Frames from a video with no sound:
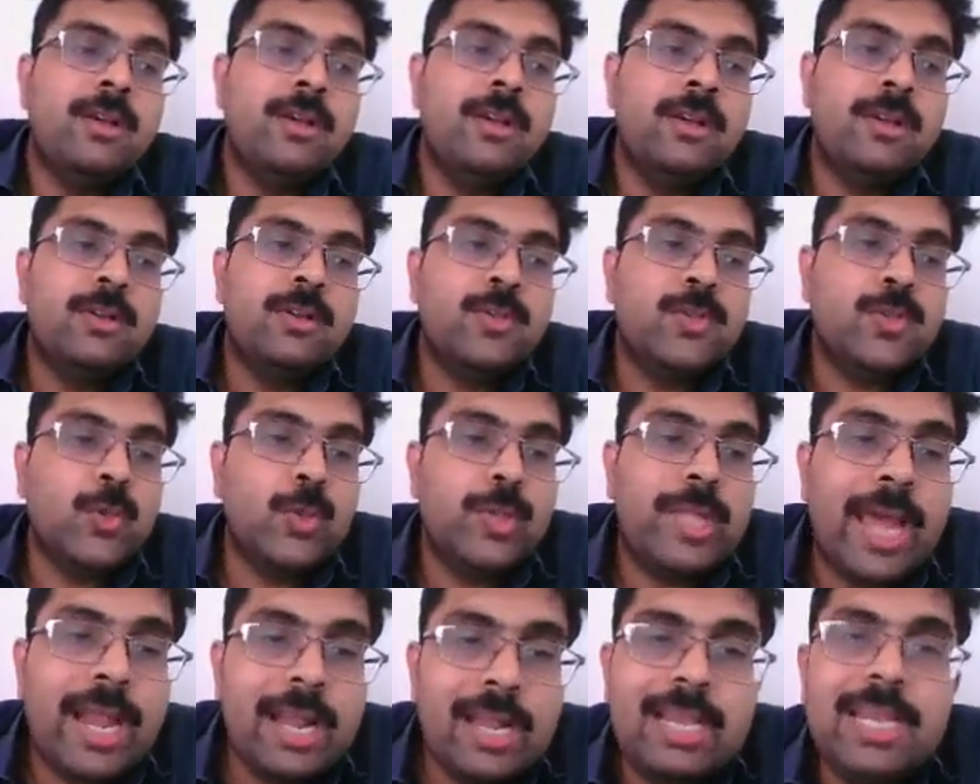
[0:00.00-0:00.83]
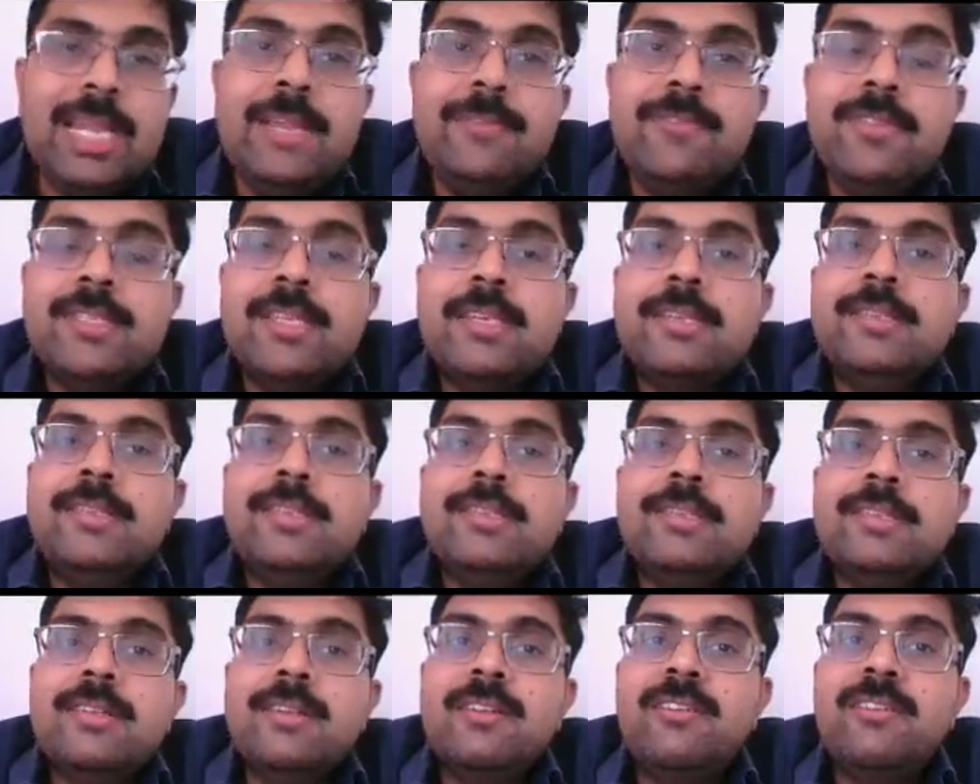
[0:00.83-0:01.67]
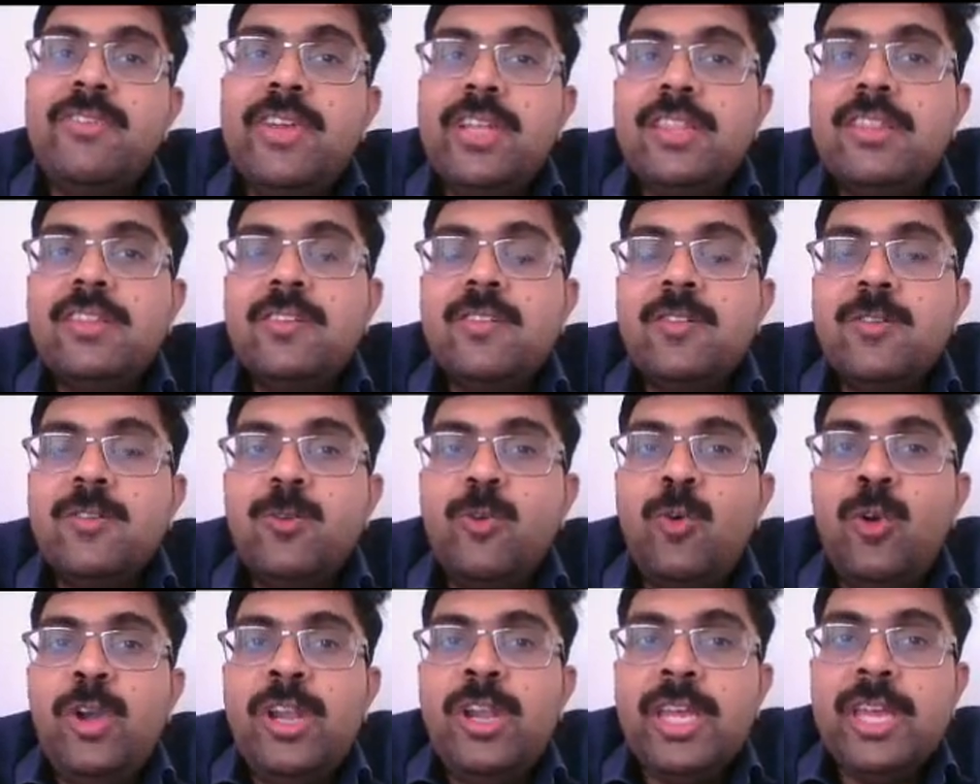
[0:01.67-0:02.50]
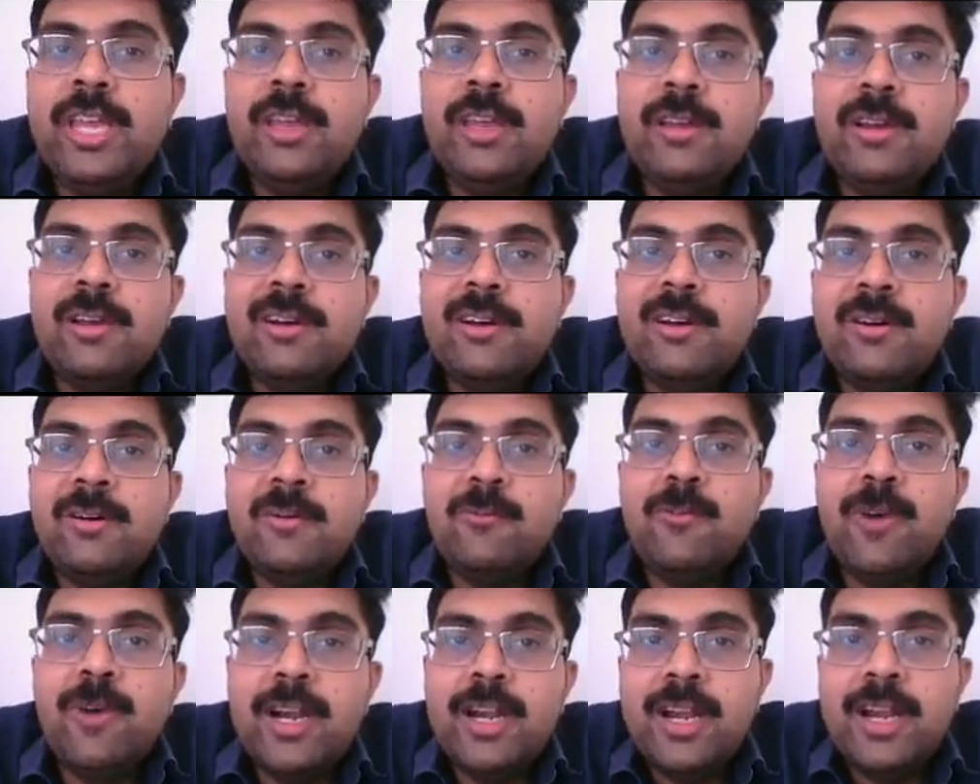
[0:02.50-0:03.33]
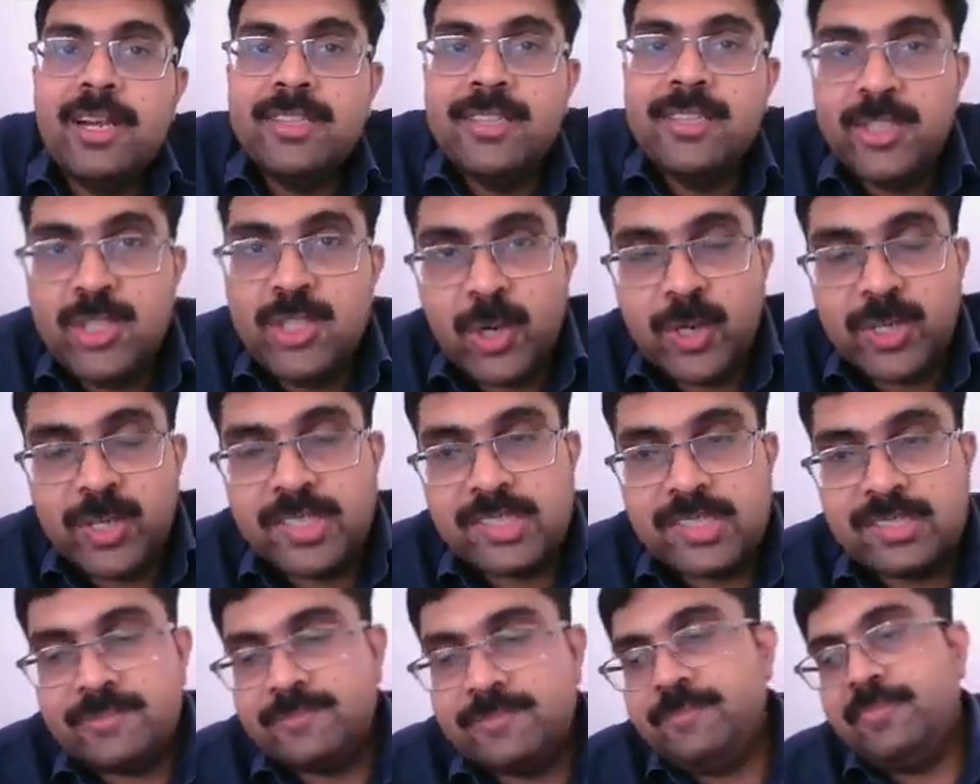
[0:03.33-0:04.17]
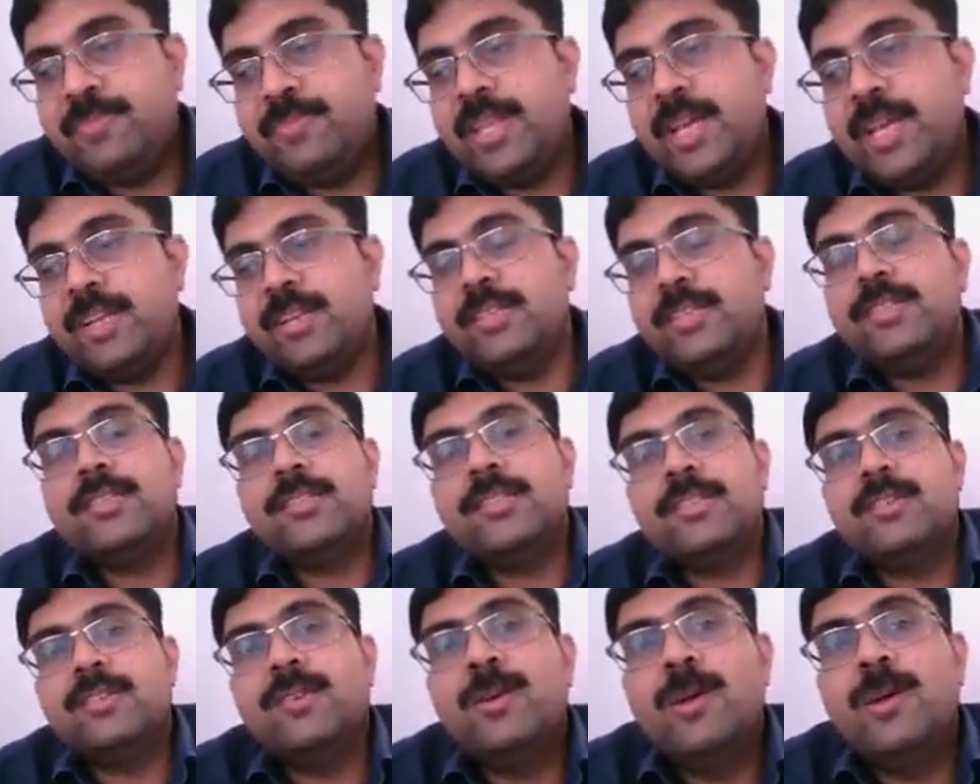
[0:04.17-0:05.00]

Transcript: So that leaves us with only one other choice, that is